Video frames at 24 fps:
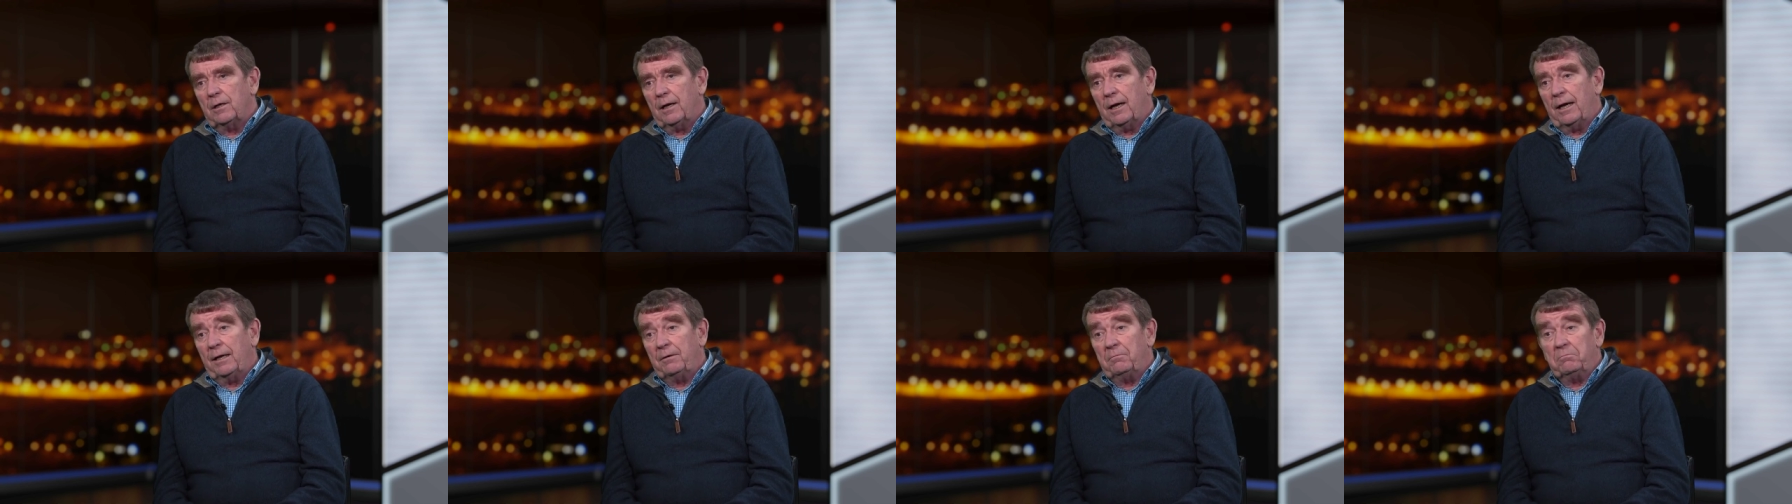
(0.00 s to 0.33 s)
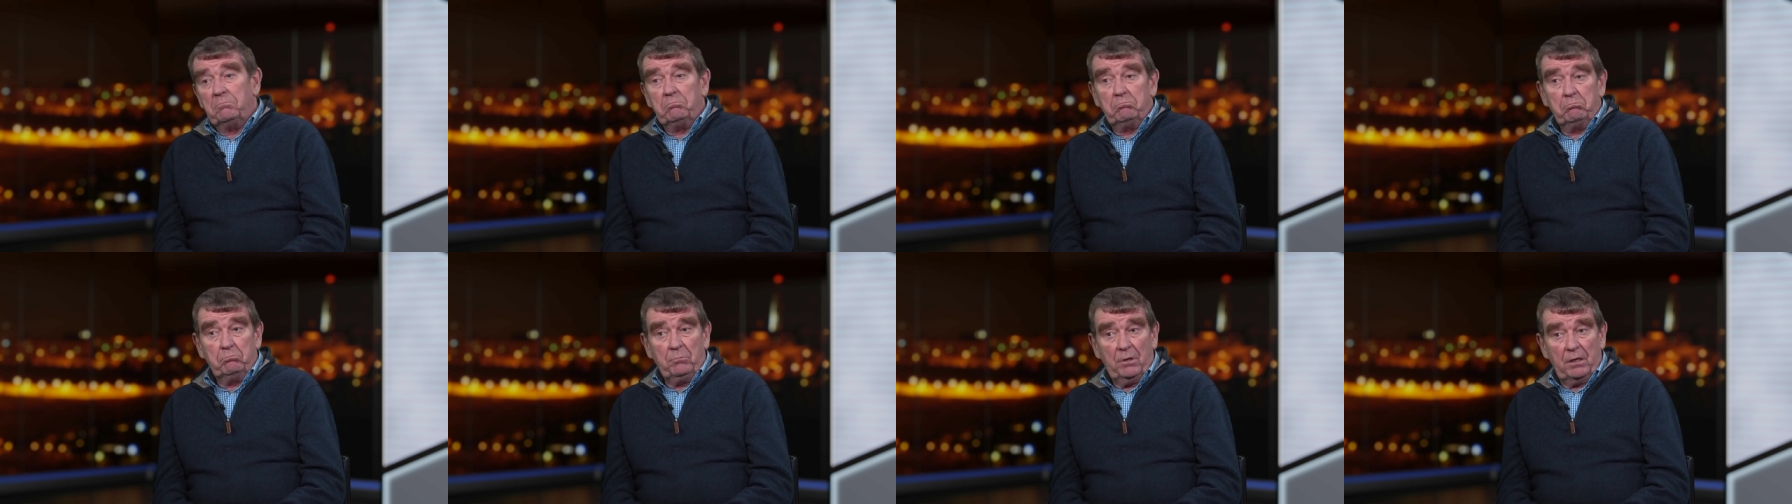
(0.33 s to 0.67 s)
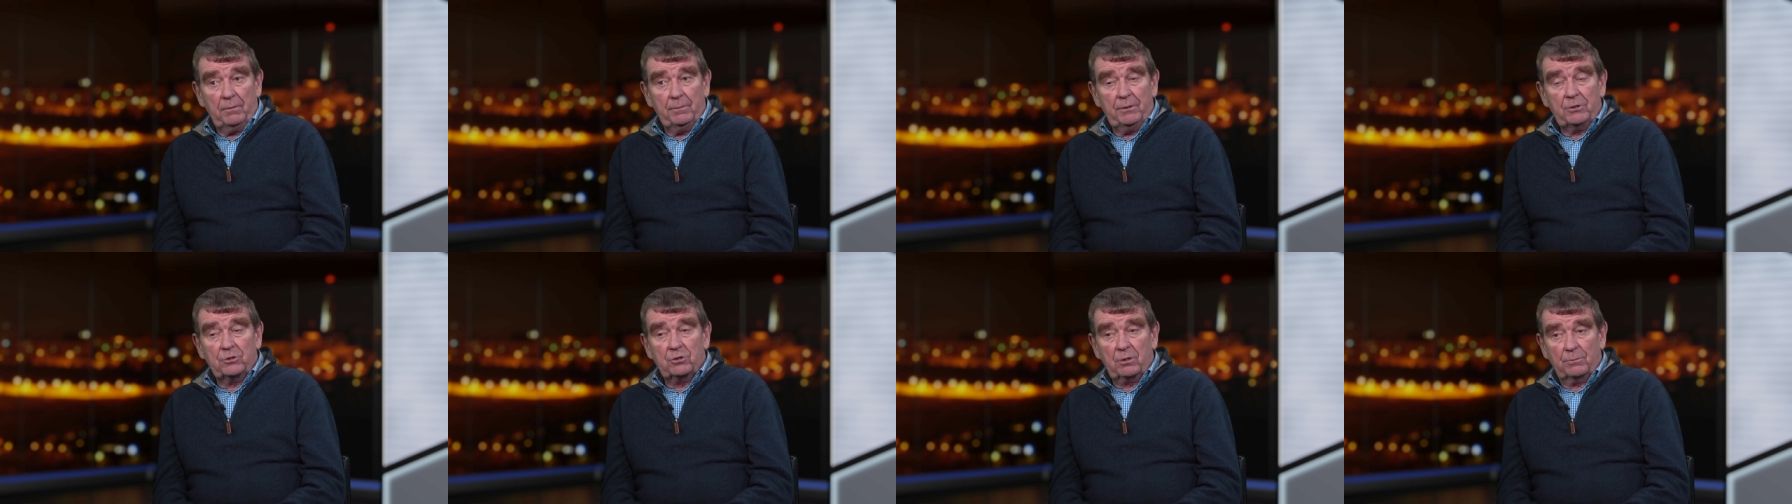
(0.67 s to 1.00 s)
and
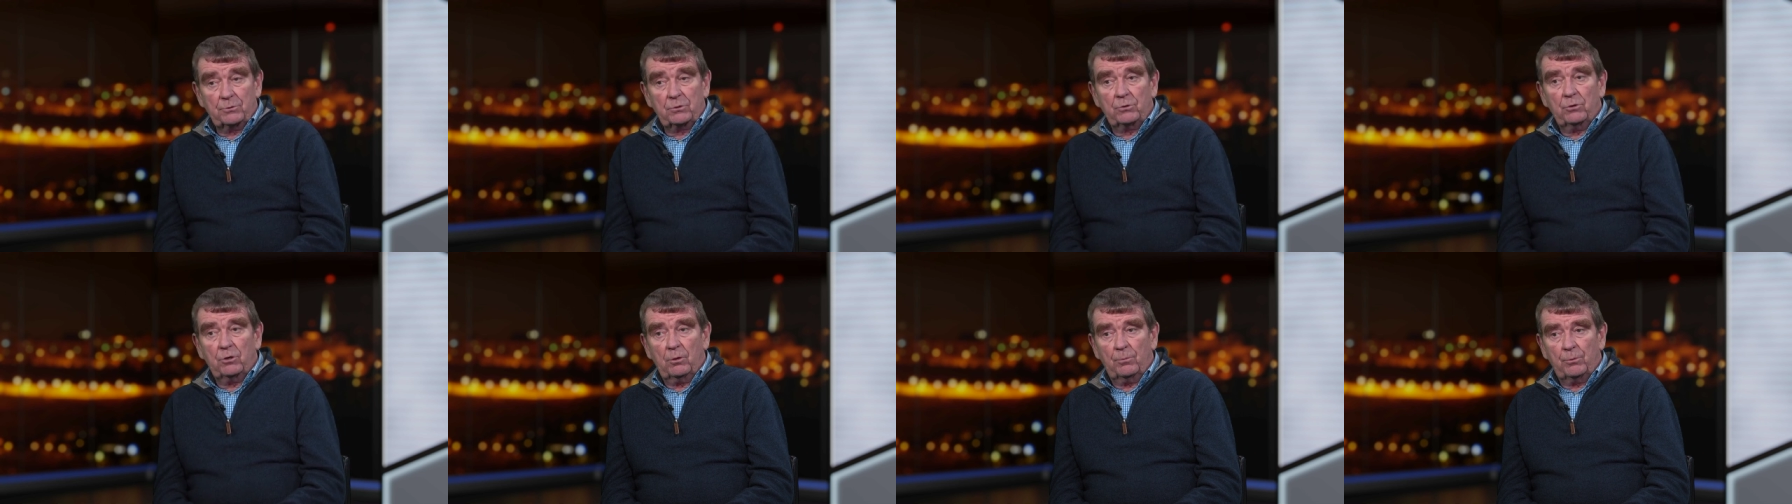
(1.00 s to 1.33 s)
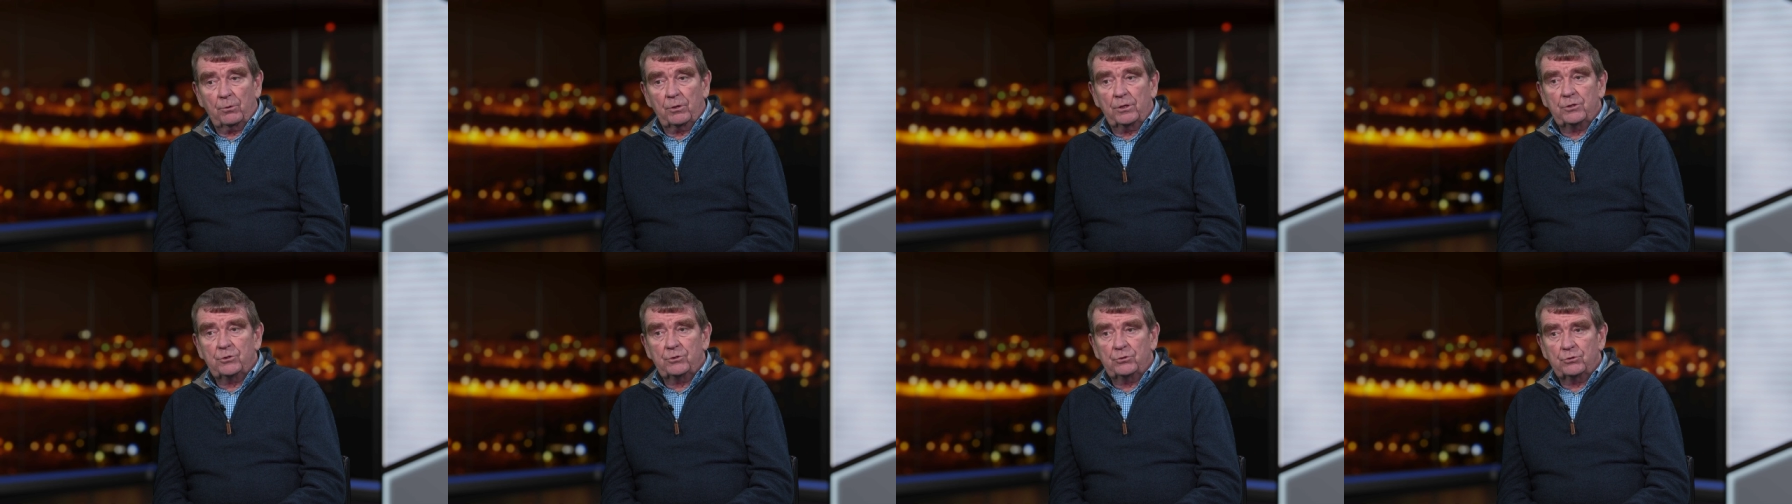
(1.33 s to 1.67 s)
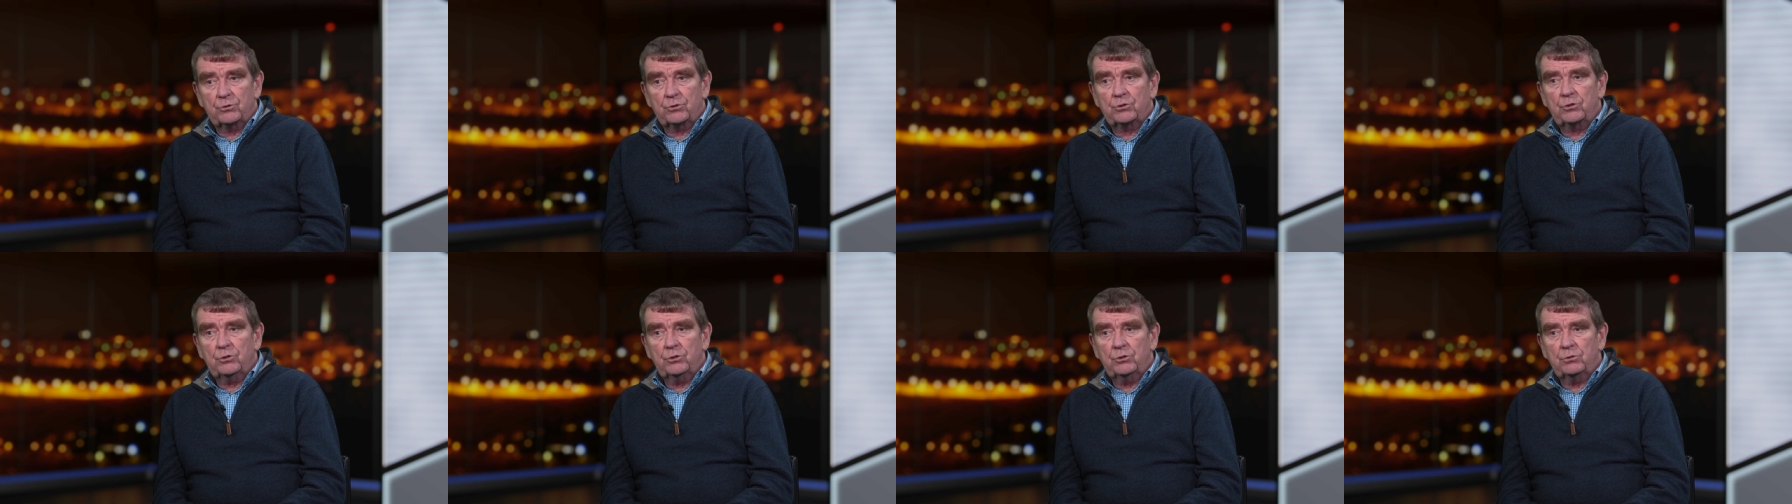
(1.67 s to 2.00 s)
maybe subsequent
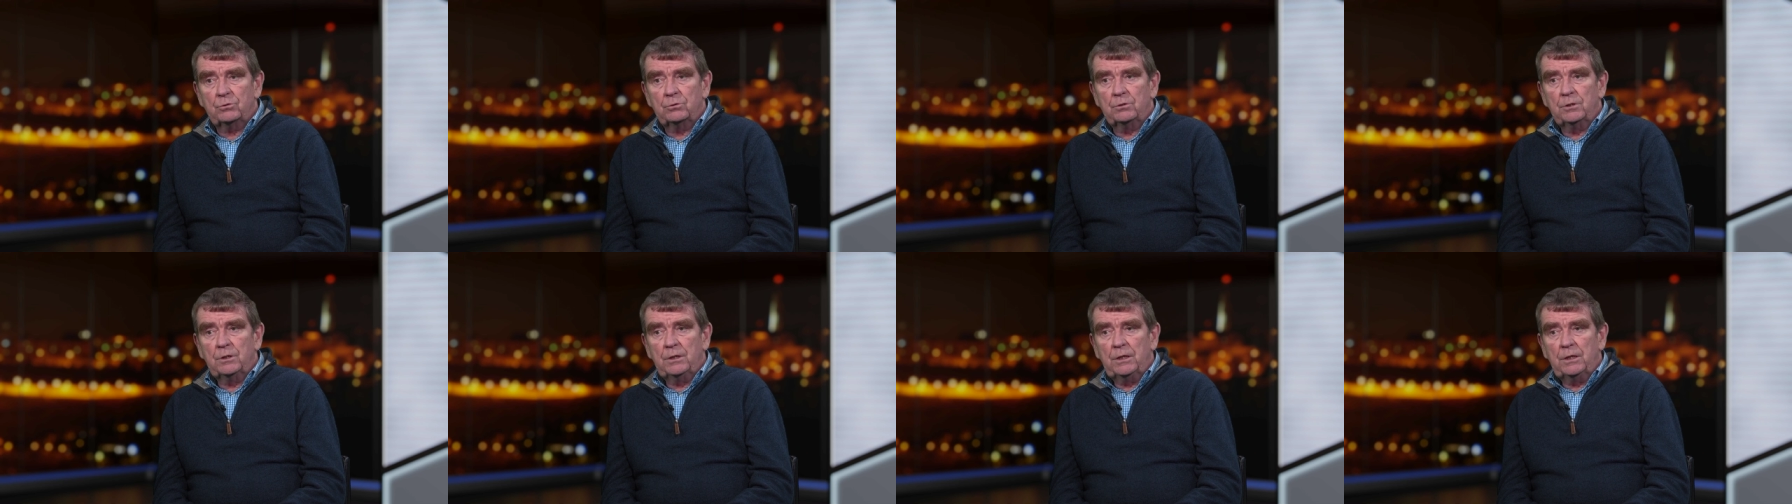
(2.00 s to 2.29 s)
operations too